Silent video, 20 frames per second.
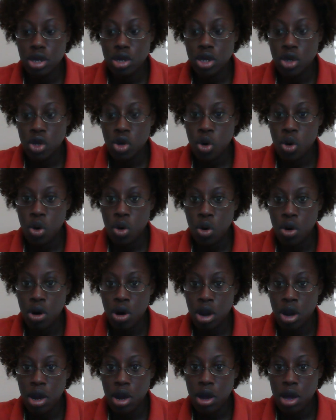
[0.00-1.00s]

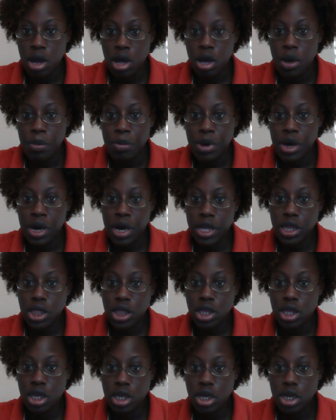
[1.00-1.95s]
your butt,